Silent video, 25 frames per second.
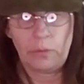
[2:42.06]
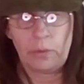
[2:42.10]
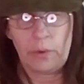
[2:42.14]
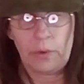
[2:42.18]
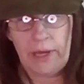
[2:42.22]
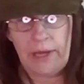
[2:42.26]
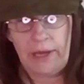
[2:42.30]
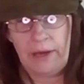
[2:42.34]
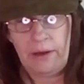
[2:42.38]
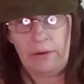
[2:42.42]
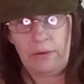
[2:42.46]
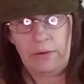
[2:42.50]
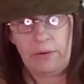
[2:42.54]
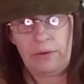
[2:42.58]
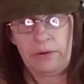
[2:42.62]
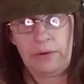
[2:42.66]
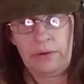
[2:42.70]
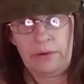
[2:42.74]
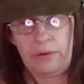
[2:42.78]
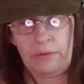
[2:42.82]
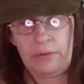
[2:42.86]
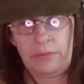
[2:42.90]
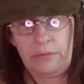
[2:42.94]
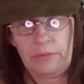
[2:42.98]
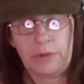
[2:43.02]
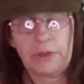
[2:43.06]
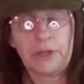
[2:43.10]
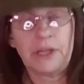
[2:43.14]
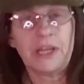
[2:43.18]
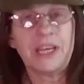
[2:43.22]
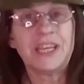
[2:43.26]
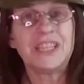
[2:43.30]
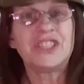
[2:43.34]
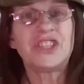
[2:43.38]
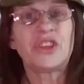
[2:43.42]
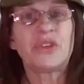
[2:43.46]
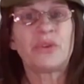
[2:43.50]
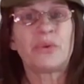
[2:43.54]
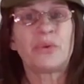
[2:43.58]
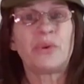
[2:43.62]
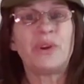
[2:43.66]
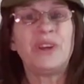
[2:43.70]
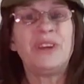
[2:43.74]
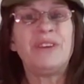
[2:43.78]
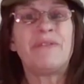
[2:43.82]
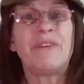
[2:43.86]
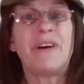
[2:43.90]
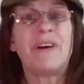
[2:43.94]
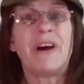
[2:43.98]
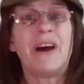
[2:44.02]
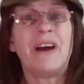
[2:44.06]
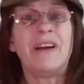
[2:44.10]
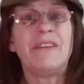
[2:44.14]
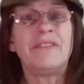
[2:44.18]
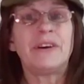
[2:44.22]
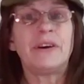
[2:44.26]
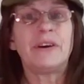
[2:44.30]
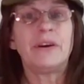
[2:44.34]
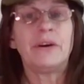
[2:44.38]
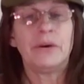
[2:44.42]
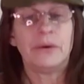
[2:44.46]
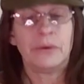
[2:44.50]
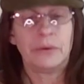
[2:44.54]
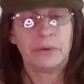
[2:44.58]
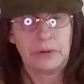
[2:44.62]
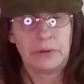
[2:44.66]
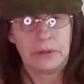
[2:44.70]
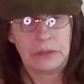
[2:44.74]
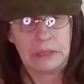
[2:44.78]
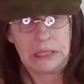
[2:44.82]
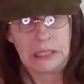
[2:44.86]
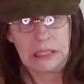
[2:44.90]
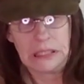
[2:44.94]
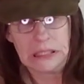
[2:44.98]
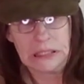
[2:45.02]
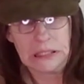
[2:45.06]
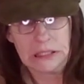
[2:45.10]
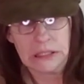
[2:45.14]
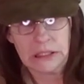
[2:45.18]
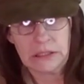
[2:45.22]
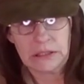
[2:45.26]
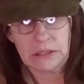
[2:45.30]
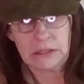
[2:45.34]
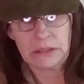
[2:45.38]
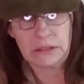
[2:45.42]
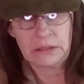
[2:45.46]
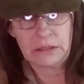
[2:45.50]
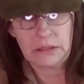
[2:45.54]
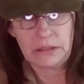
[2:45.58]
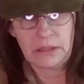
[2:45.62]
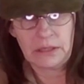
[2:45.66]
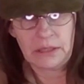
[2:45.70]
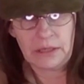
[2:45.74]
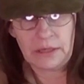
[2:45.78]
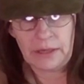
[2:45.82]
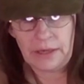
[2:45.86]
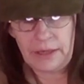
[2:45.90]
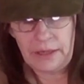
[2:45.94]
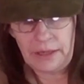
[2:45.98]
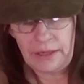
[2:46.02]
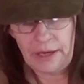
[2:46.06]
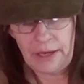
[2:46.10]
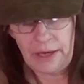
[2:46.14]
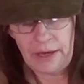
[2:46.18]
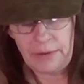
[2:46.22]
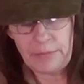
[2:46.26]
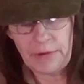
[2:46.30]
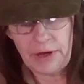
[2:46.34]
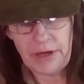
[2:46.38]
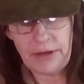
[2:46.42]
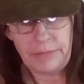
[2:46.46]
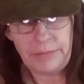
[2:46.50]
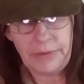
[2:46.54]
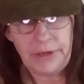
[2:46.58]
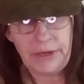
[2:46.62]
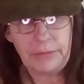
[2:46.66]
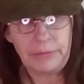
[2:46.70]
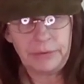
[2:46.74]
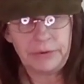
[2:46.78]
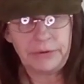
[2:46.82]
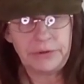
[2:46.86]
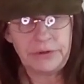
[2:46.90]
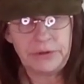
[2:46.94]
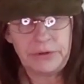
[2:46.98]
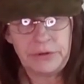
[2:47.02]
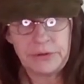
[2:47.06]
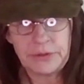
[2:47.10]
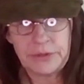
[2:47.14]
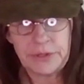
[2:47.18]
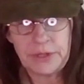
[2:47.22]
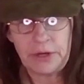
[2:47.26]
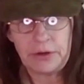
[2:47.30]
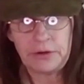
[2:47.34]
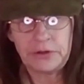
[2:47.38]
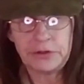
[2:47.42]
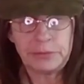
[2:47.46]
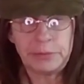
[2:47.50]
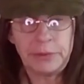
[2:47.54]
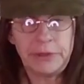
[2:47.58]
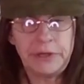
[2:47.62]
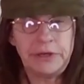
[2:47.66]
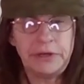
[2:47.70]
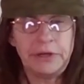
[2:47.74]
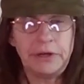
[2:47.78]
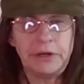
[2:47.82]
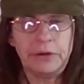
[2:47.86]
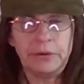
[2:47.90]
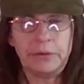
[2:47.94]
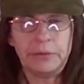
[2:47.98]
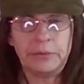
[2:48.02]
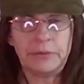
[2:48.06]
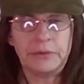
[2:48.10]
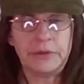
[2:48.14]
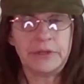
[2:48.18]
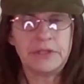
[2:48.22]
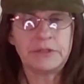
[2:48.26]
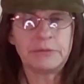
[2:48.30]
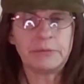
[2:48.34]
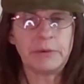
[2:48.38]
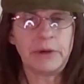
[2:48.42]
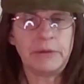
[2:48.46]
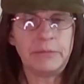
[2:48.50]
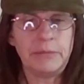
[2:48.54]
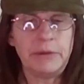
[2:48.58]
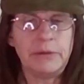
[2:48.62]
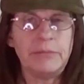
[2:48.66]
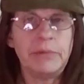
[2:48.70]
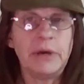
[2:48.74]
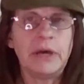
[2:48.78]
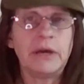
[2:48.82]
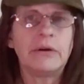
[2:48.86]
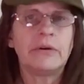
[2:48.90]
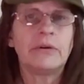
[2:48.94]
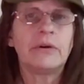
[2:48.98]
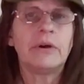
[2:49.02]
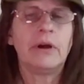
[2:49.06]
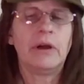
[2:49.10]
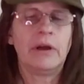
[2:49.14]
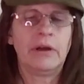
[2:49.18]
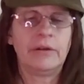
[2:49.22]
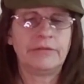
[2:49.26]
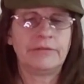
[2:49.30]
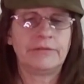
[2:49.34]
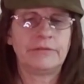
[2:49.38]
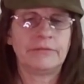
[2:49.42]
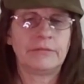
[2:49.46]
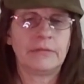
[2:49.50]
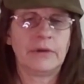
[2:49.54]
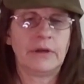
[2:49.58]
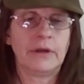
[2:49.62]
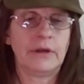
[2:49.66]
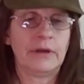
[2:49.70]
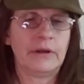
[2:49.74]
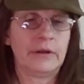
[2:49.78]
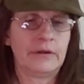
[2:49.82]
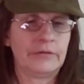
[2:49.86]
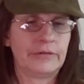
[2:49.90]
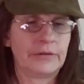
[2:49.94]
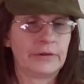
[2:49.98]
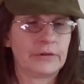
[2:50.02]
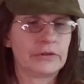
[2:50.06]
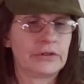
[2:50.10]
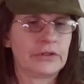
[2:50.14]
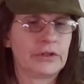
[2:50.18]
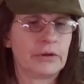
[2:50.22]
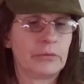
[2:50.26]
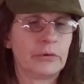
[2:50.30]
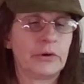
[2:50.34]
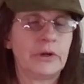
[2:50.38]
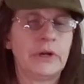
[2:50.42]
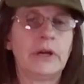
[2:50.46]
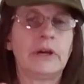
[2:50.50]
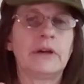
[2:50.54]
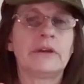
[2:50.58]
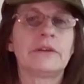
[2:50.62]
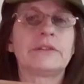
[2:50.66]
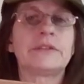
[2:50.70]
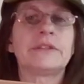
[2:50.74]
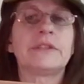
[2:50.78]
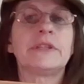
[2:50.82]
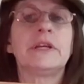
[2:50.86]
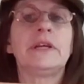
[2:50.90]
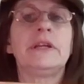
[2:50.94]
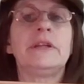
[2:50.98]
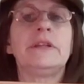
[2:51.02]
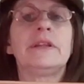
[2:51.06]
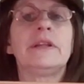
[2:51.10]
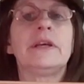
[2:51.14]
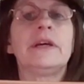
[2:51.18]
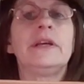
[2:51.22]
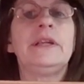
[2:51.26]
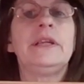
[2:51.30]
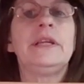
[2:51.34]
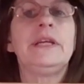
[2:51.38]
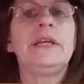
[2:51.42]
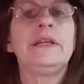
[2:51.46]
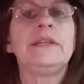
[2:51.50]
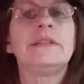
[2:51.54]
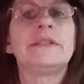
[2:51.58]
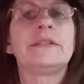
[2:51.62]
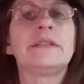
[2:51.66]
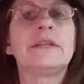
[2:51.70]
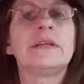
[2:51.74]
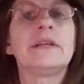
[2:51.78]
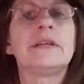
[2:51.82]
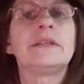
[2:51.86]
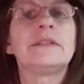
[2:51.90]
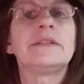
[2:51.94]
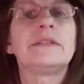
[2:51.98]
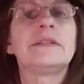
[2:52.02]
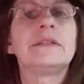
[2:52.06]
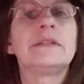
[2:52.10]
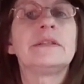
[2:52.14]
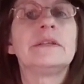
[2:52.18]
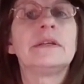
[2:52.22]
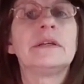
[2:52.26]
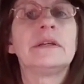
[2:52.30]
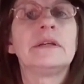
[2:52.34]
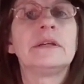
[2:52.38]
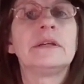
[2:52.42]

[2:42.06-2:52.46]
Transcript: Wow, plus 350. I, I might be able to use those, but you know, this might be better off uh, for someone else that, that needs this.